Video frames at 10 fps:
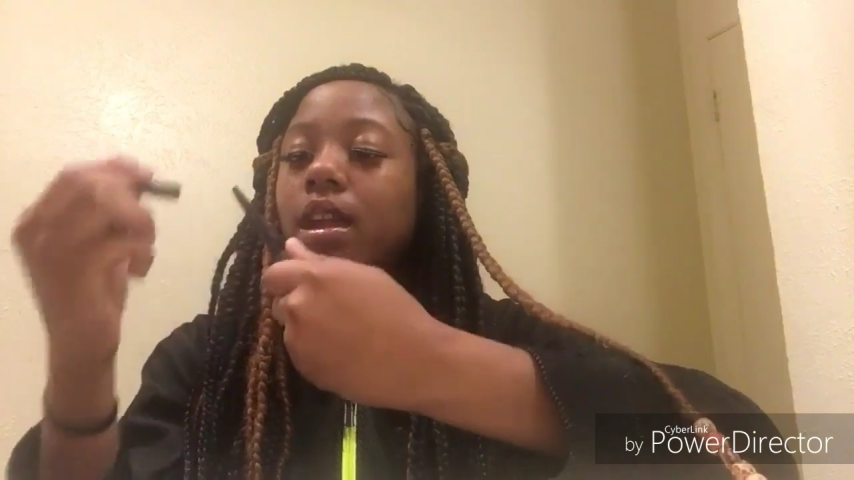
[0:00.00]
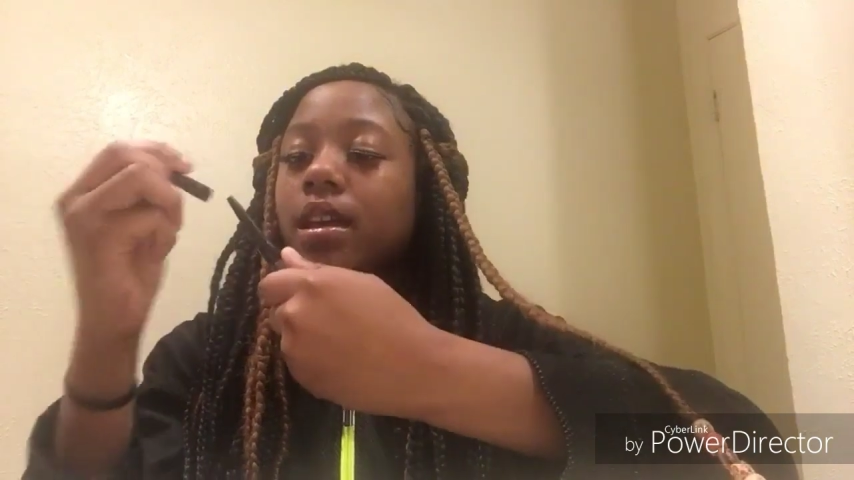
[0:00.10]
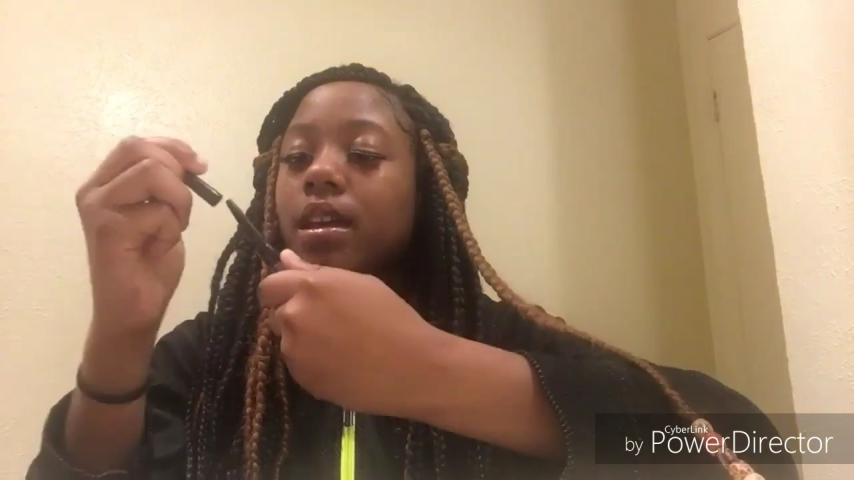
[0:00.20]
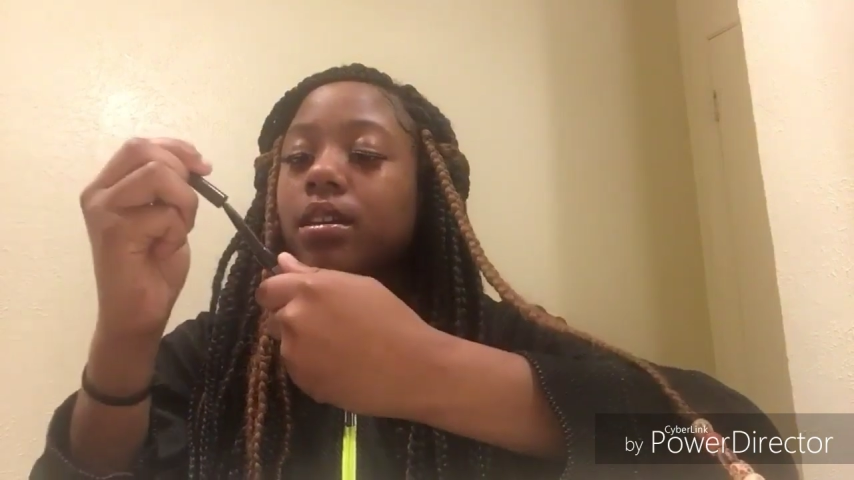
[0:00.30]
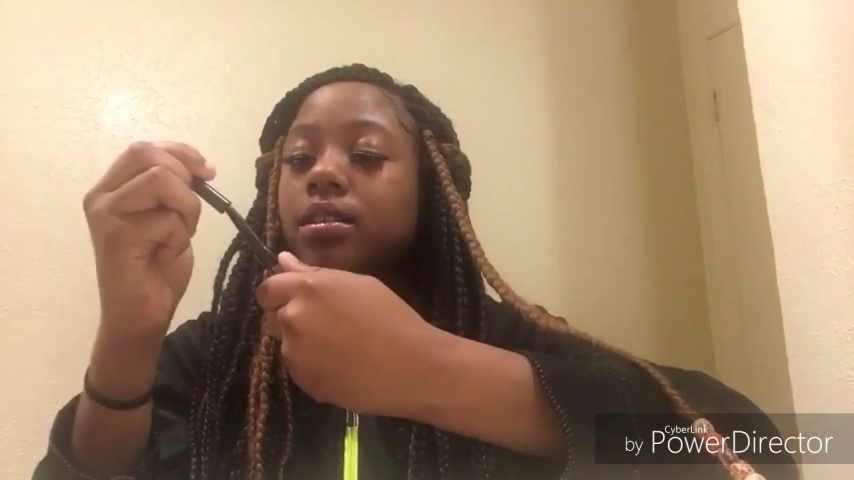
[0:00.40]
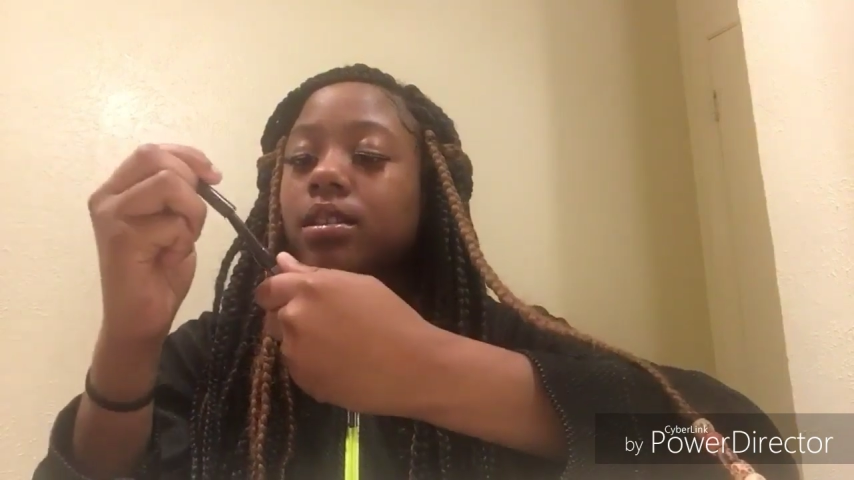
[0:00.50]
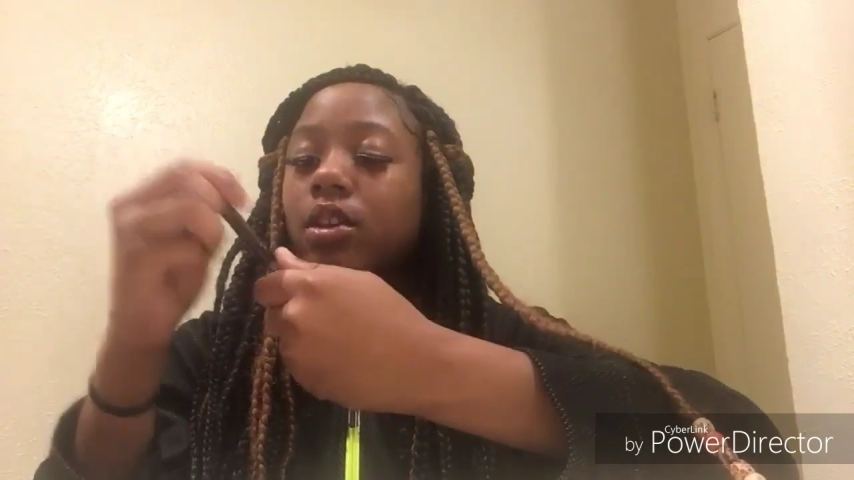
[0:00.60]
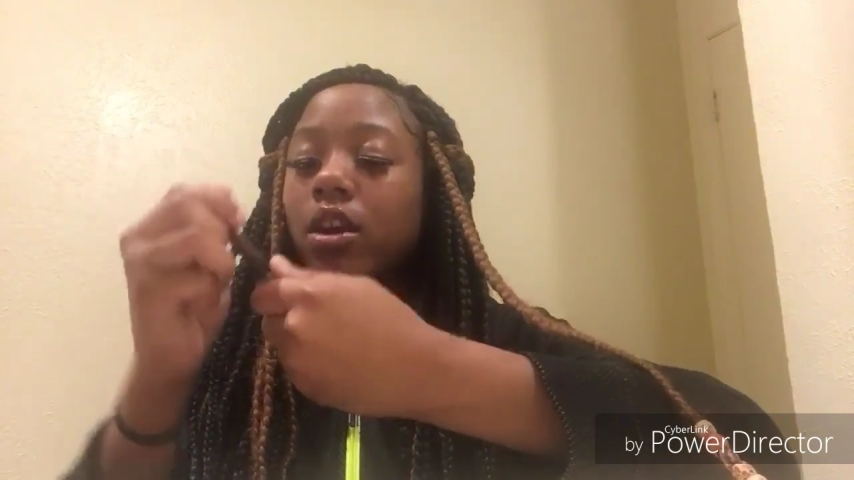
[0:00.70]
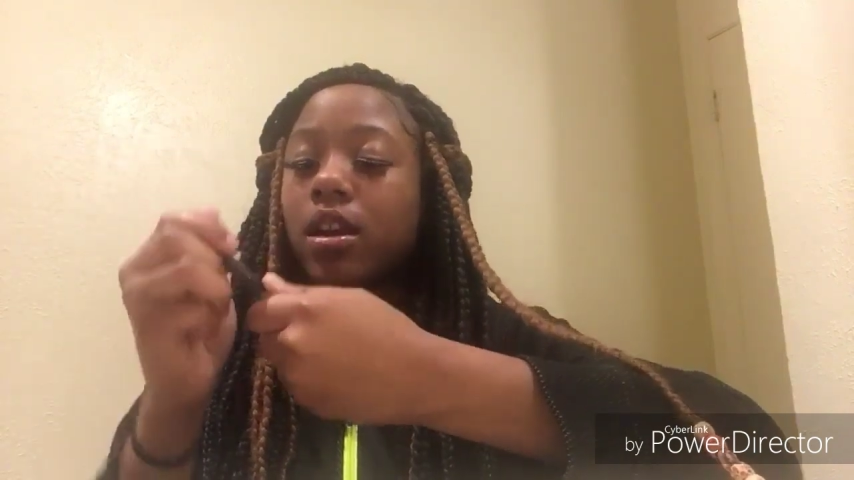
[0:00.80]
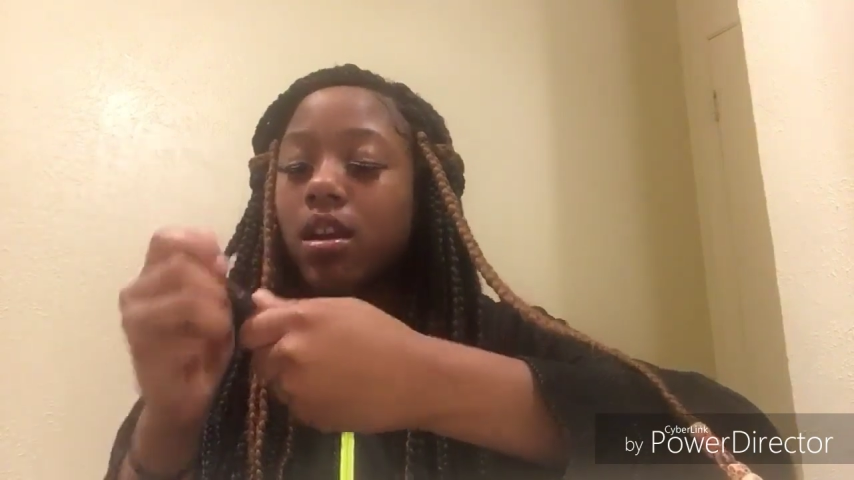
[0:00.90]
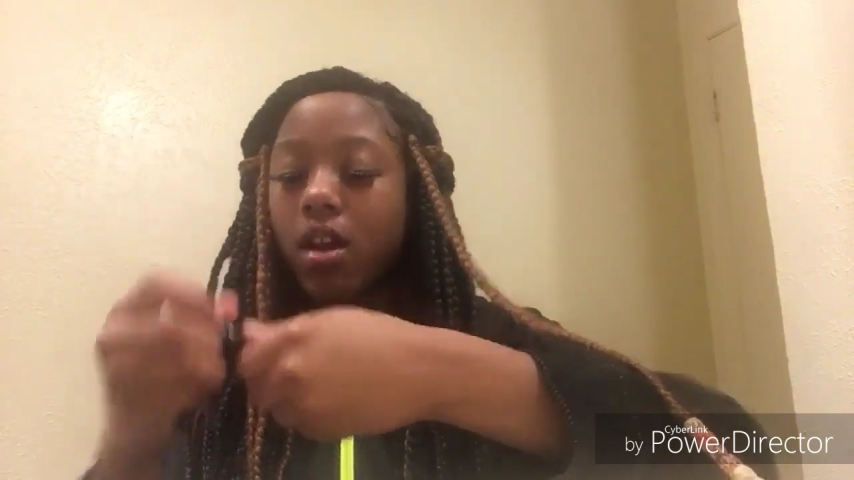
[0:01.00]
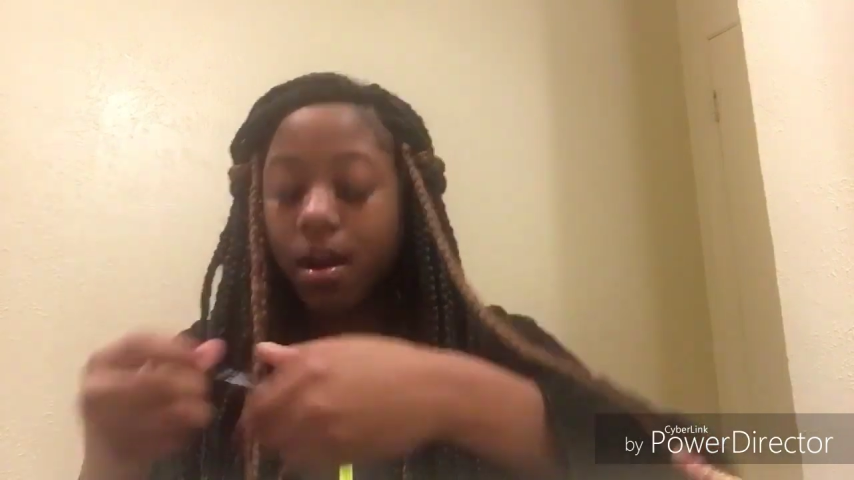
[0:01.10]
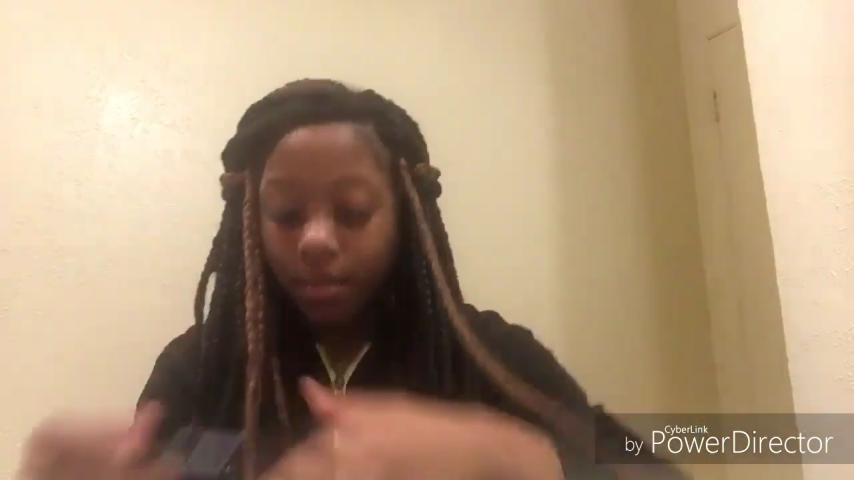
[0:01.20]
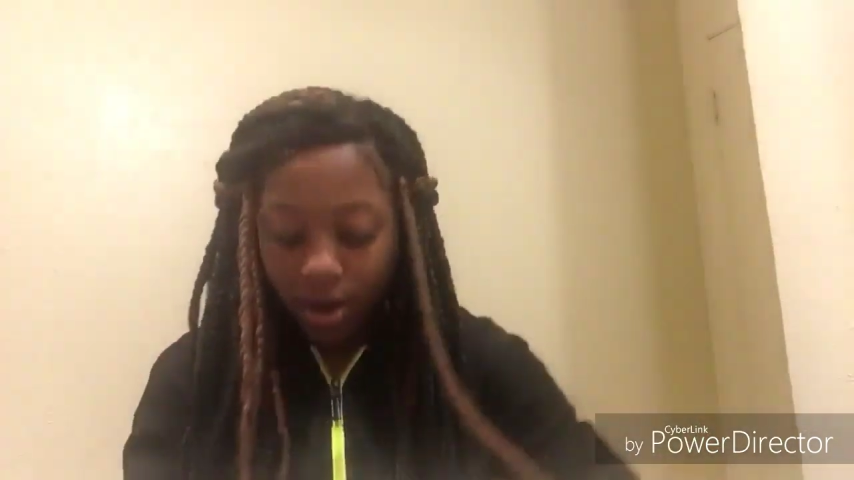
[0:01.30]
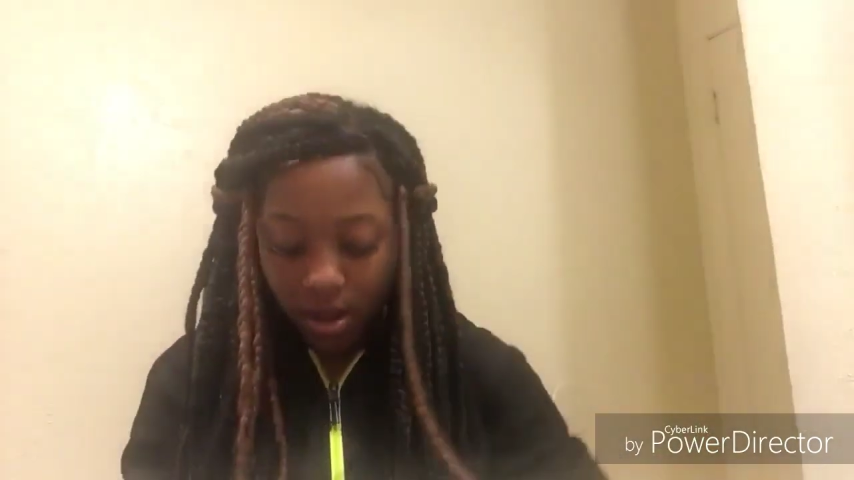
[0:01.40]
Yeah, to darken your
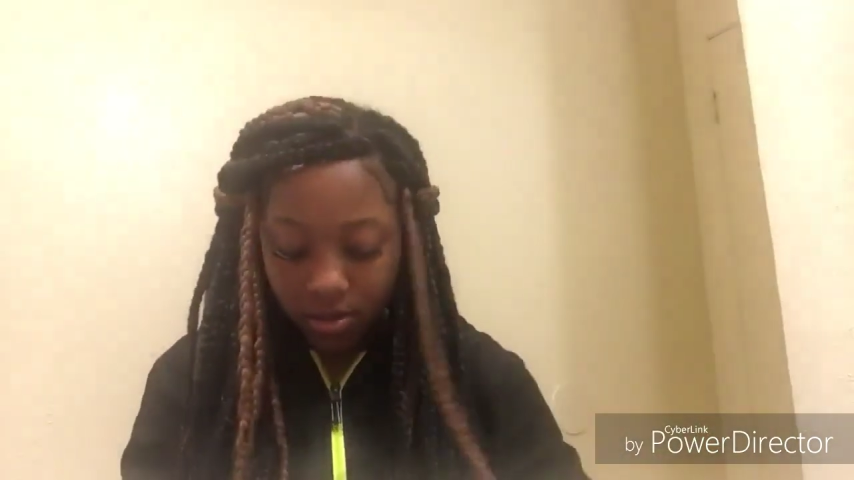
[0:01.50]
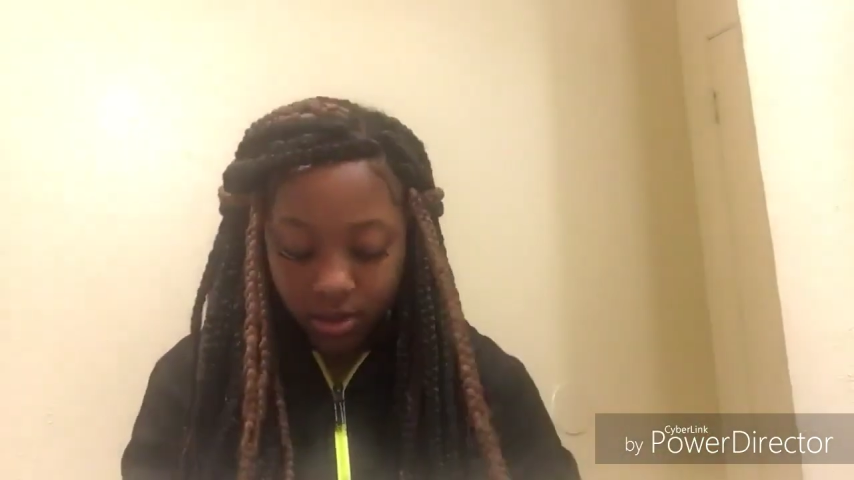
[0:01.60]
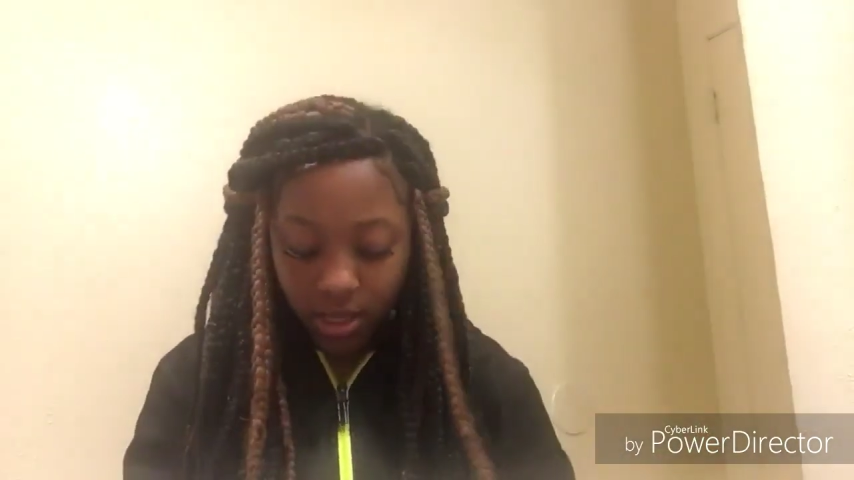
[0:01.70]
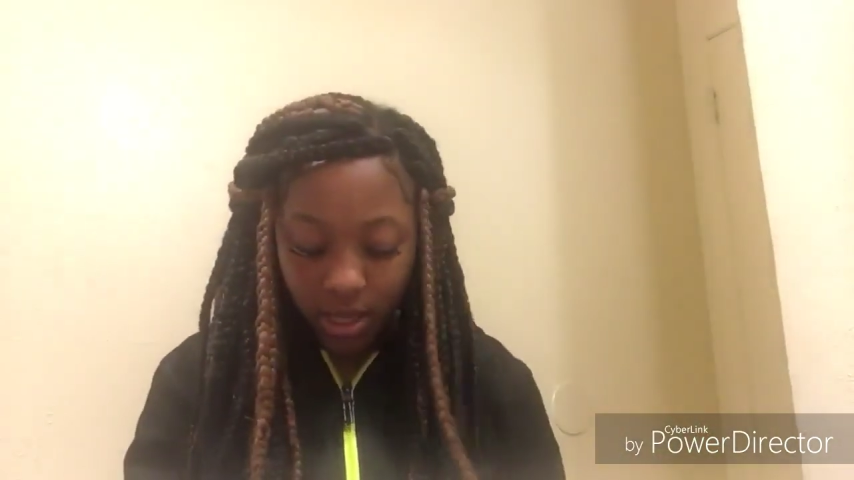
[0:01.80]
eyebrows.